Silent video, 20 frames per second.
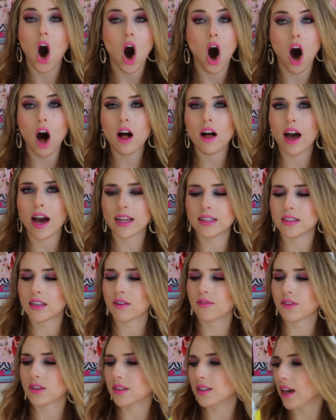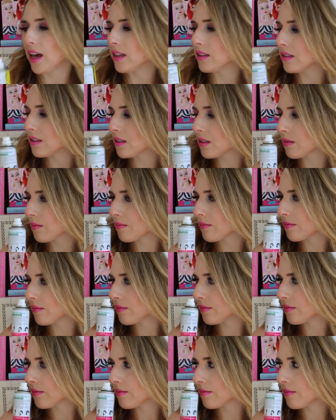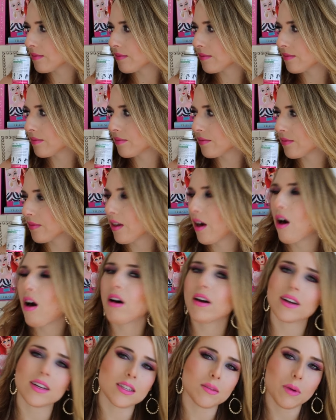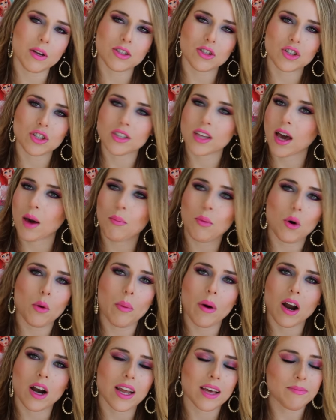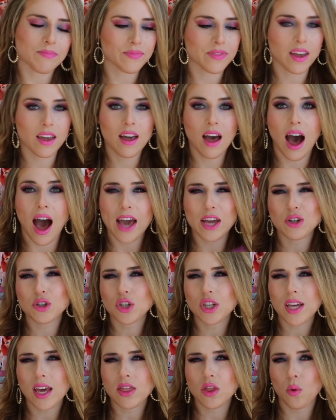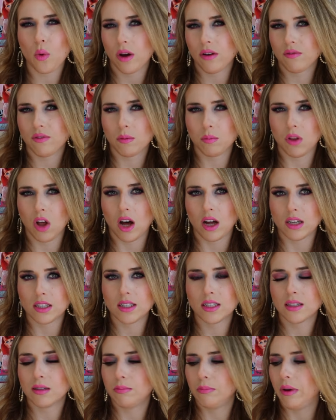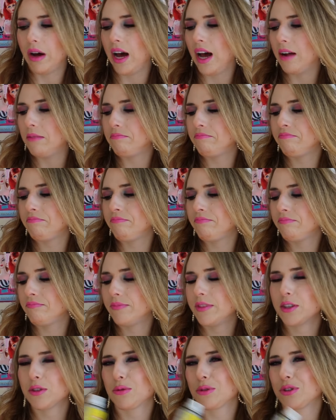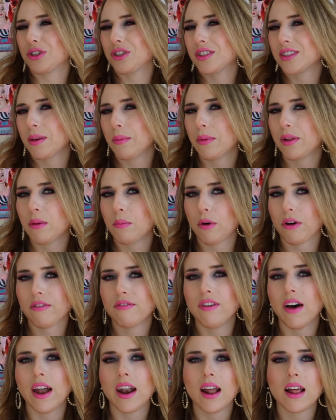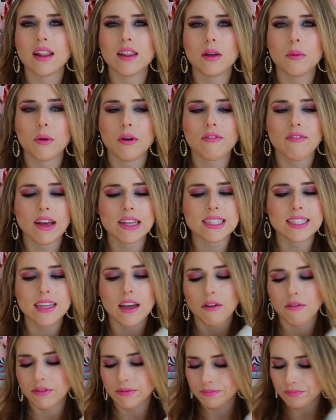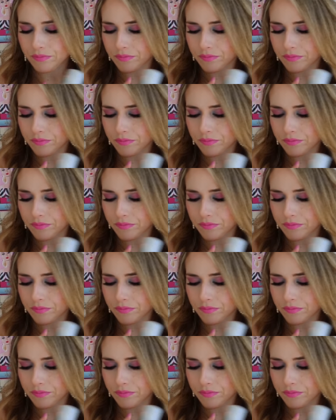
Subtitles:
all kinds of different scents. Oh, and it smells just like a pool party. I usually get the one for blondes, but this one just seemed a little more fun, a little more festive.